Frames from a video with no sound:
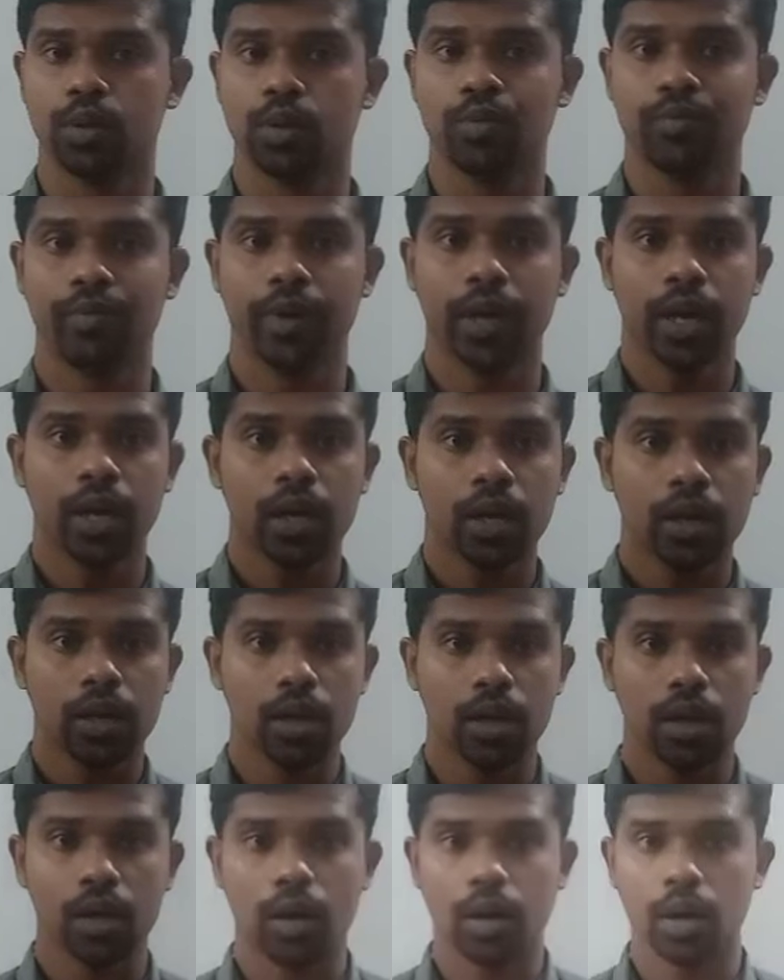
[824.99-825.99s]

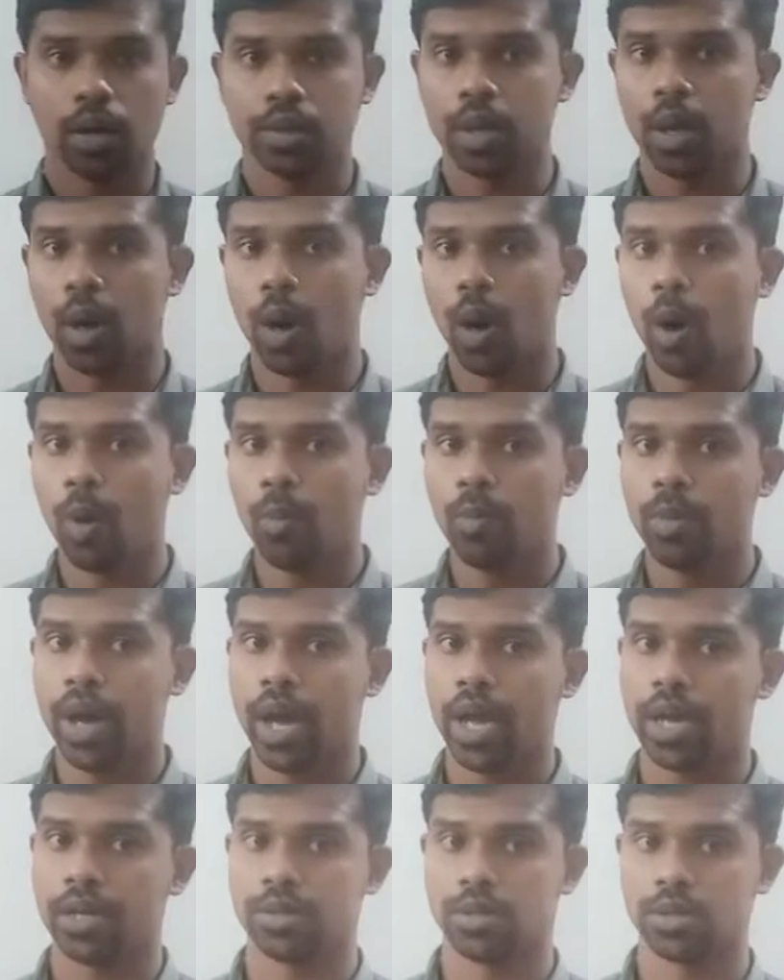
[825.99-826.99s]
Where the hope
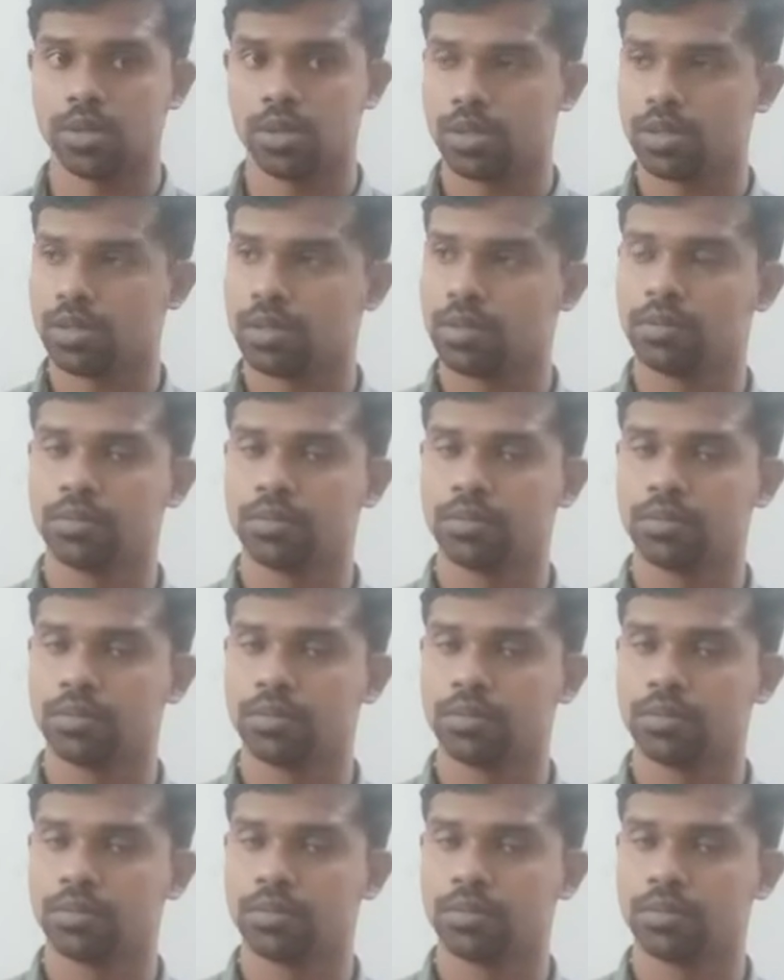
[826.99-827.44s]
ends,